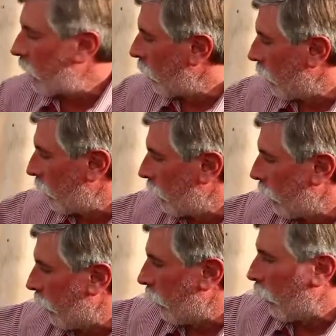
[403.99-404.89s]
don't
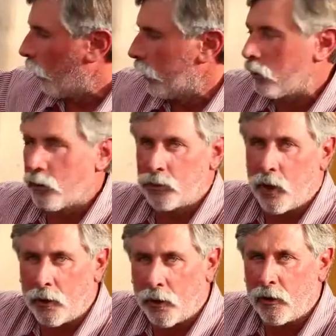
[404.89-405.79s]
know what goes
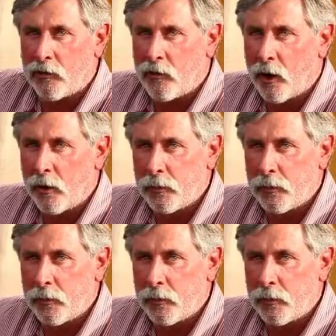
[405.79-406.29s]
on a farm.